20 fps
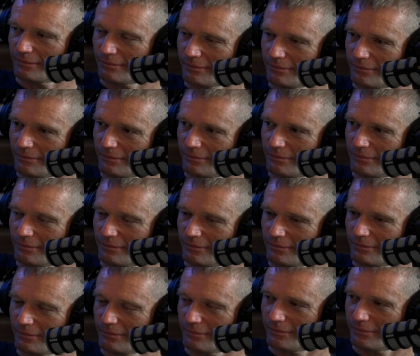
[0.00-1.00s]

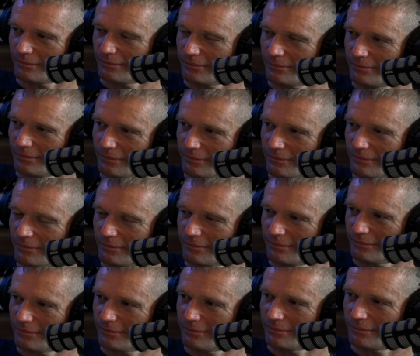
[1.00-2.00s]

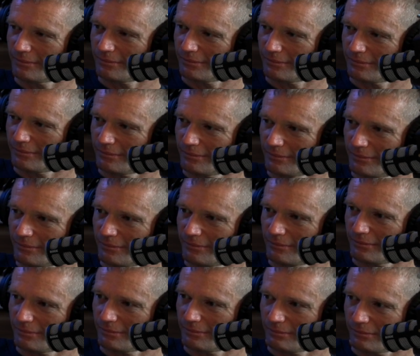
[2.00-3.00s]

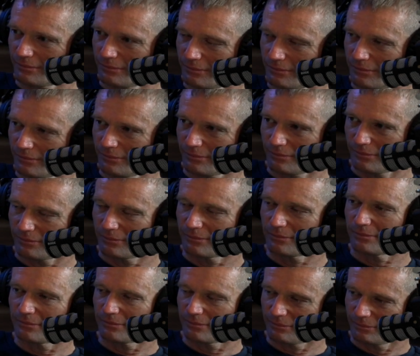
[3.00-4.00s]

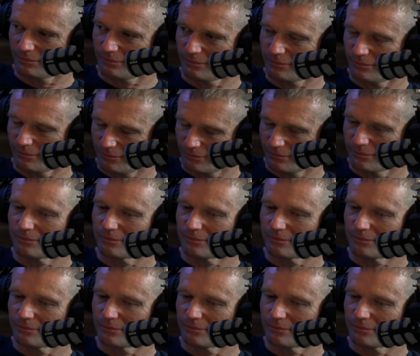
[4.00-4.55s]
The person shown says nothing.